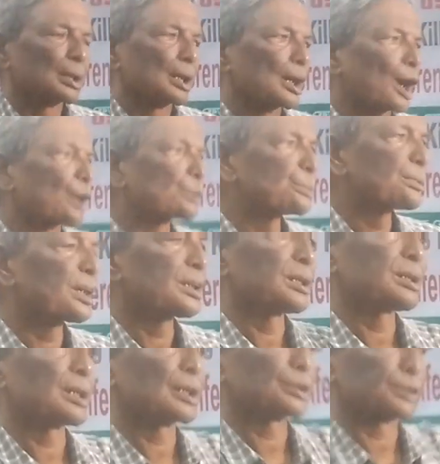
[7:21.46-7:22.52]
how many
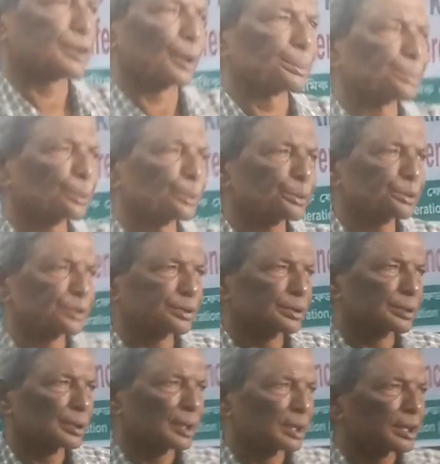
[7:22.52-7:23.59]
years supports
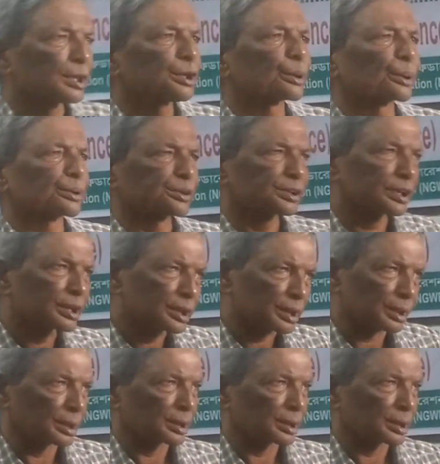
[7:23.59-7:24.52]
he or she